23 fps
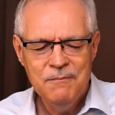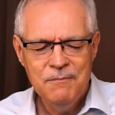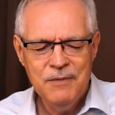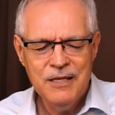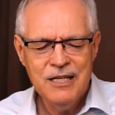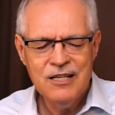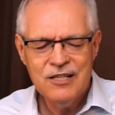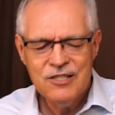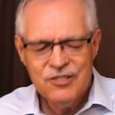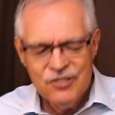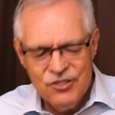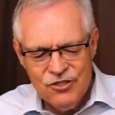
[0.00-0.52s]

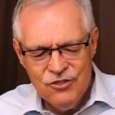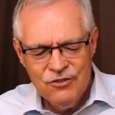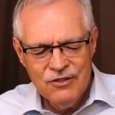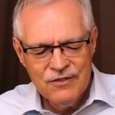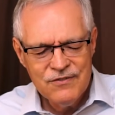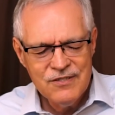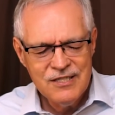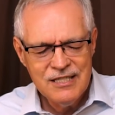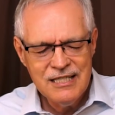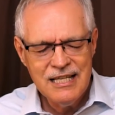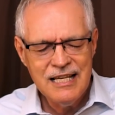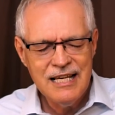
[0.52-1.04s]
because you
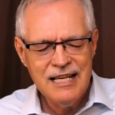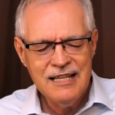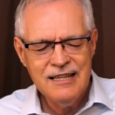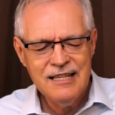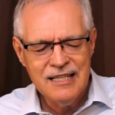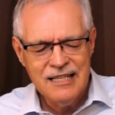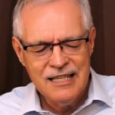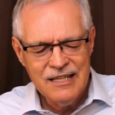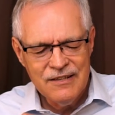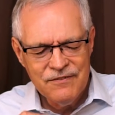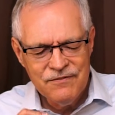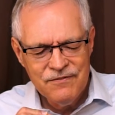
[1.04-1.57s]
have said
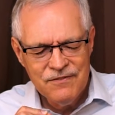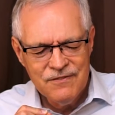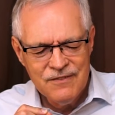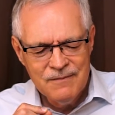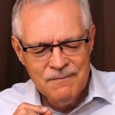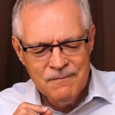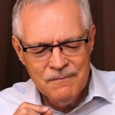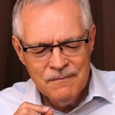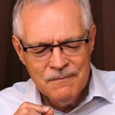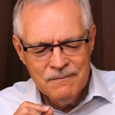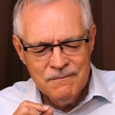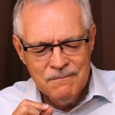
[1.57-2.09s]
that if
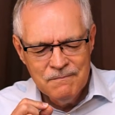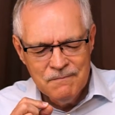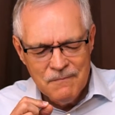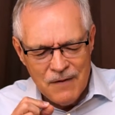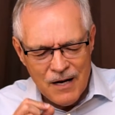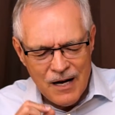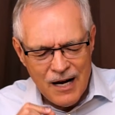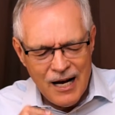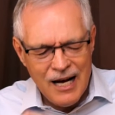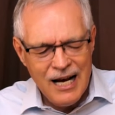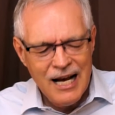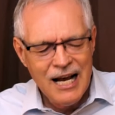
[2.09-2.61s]

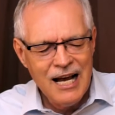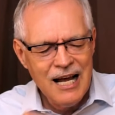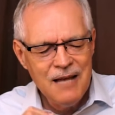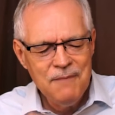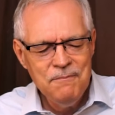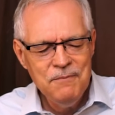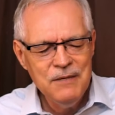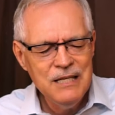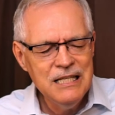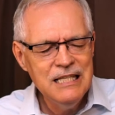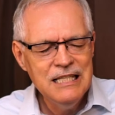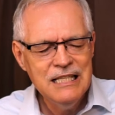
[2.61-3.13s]
I
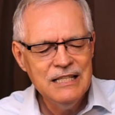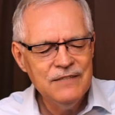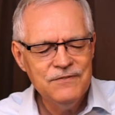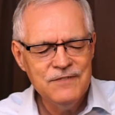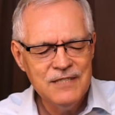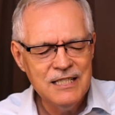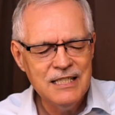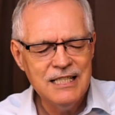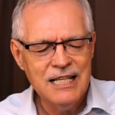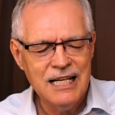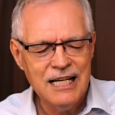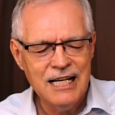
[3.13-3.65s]
be
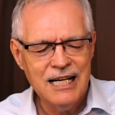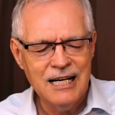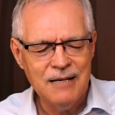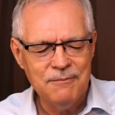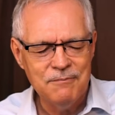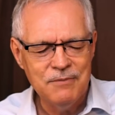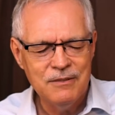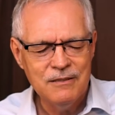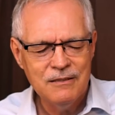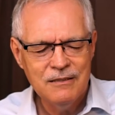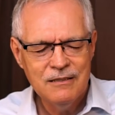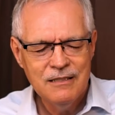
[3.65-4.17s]
lifted up,
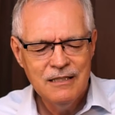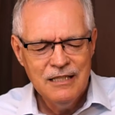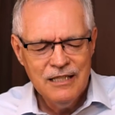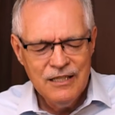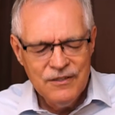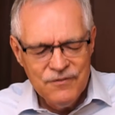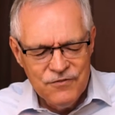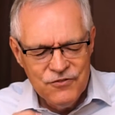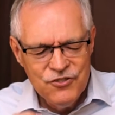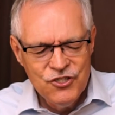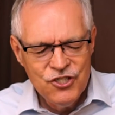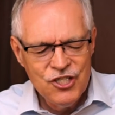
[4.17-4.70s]

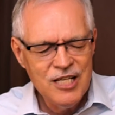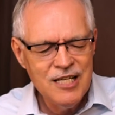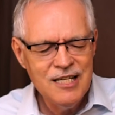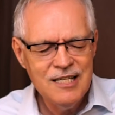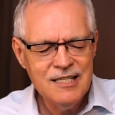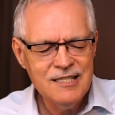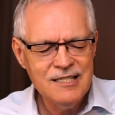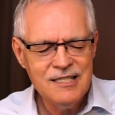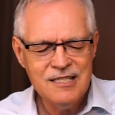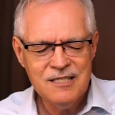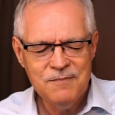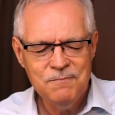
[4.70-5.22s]
if
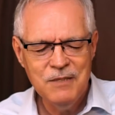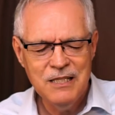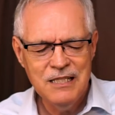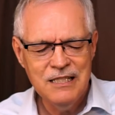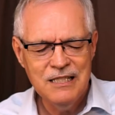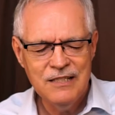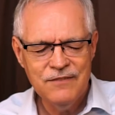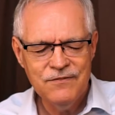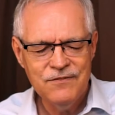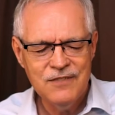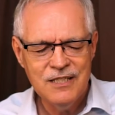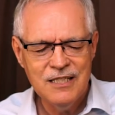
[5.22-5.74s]
Jesus be
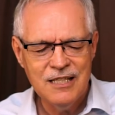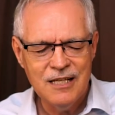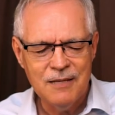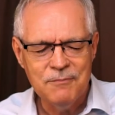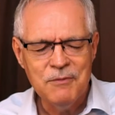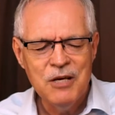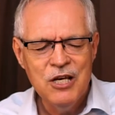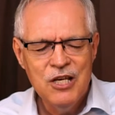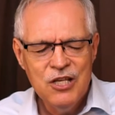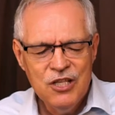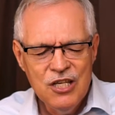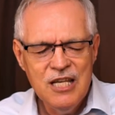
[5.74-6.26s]
lifted
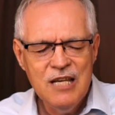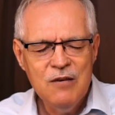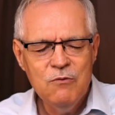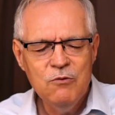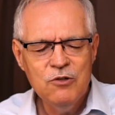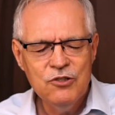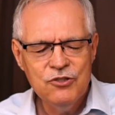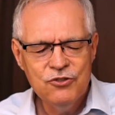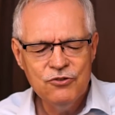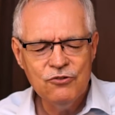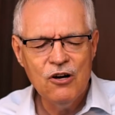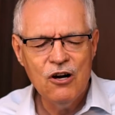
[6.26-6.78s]
up, he
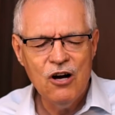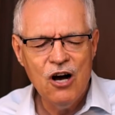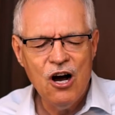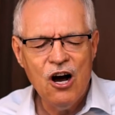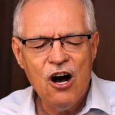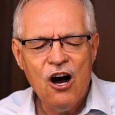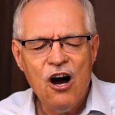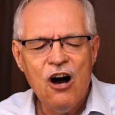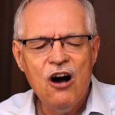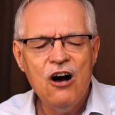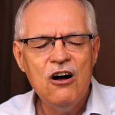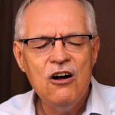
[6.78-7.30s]
will
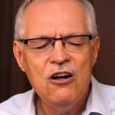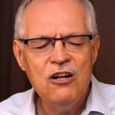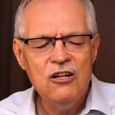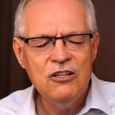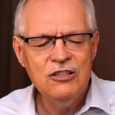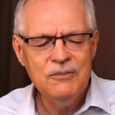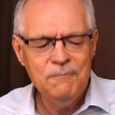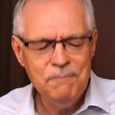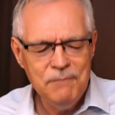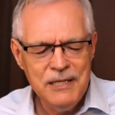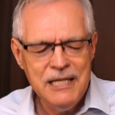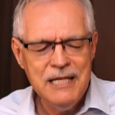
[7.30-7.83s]
draw
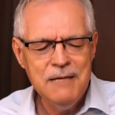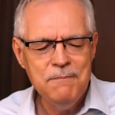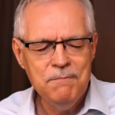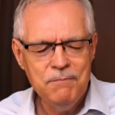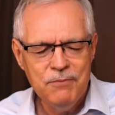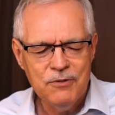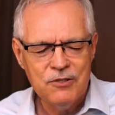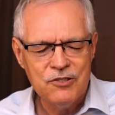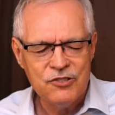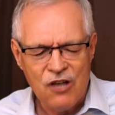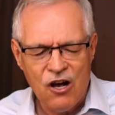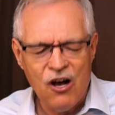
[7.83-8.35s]
all
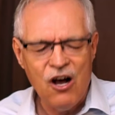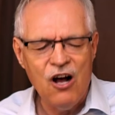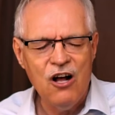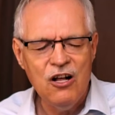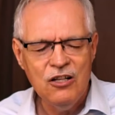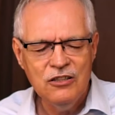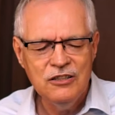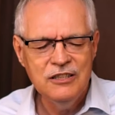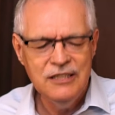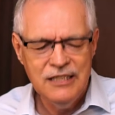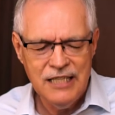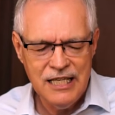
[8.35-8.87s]
peoples,
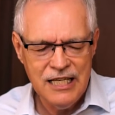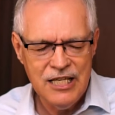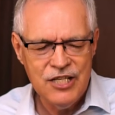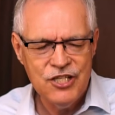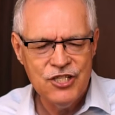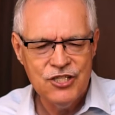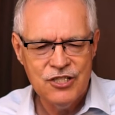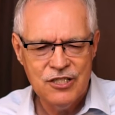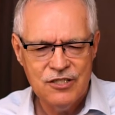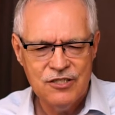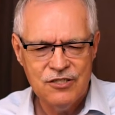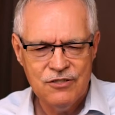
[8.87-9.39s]
all
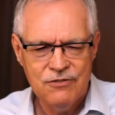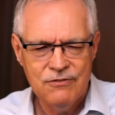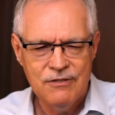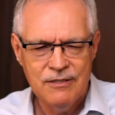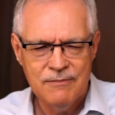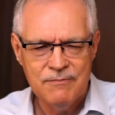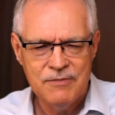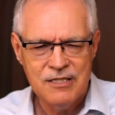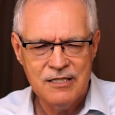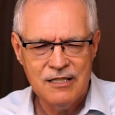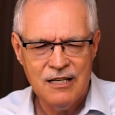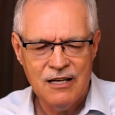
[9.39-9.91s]
nations to
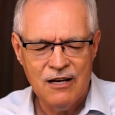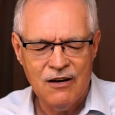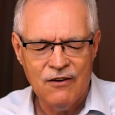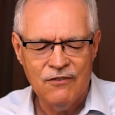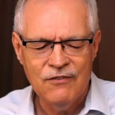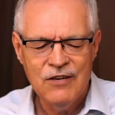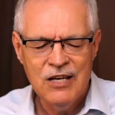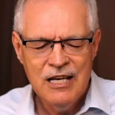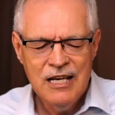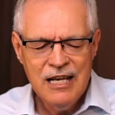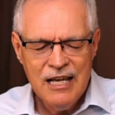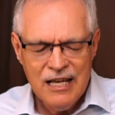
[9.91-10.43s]
himself.
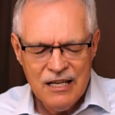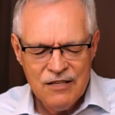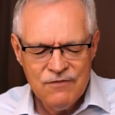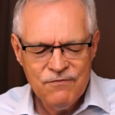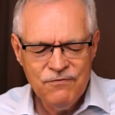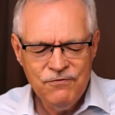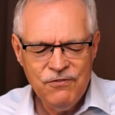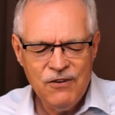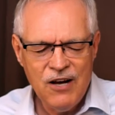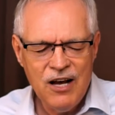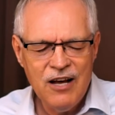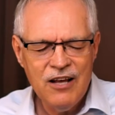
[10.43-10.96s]
And
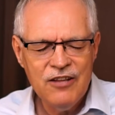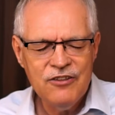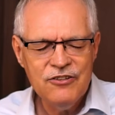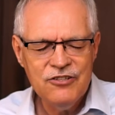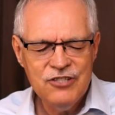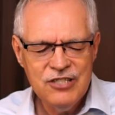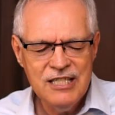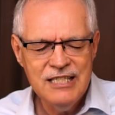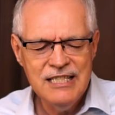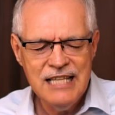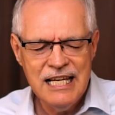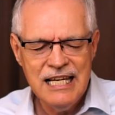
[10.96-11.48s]
Father,
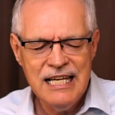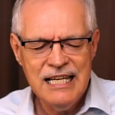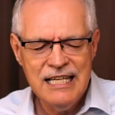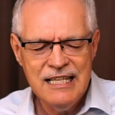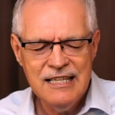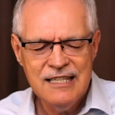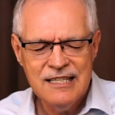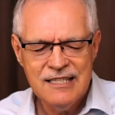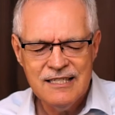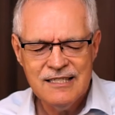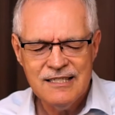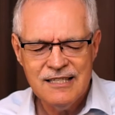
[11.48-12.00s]
today
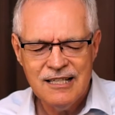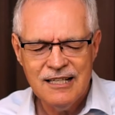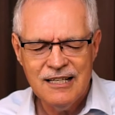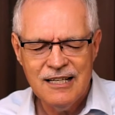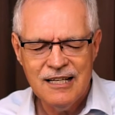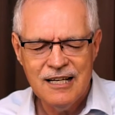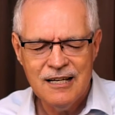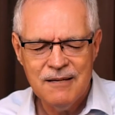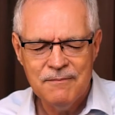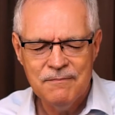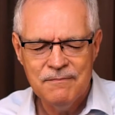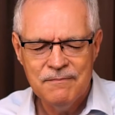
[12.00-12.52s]
in this
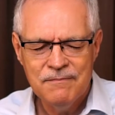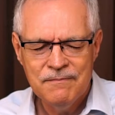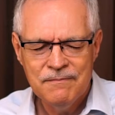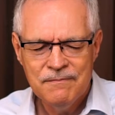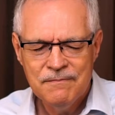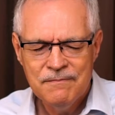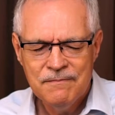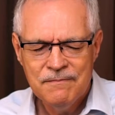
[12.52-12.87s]
time,